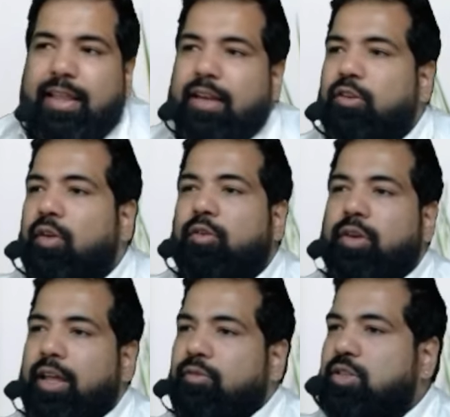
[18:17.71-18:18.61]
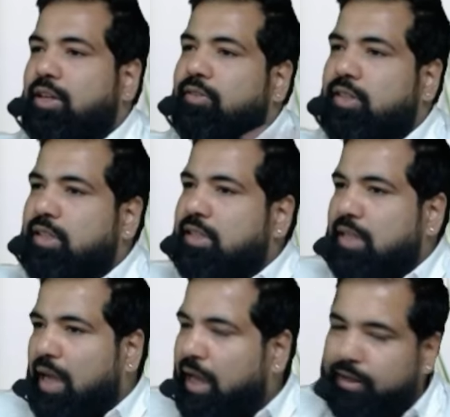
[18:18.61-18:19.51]
Then you have to take whichever
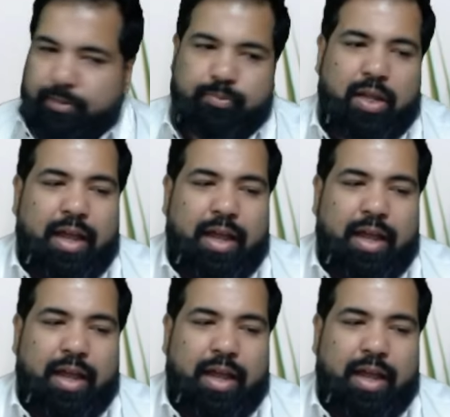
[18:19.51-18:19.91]
is. Yeah.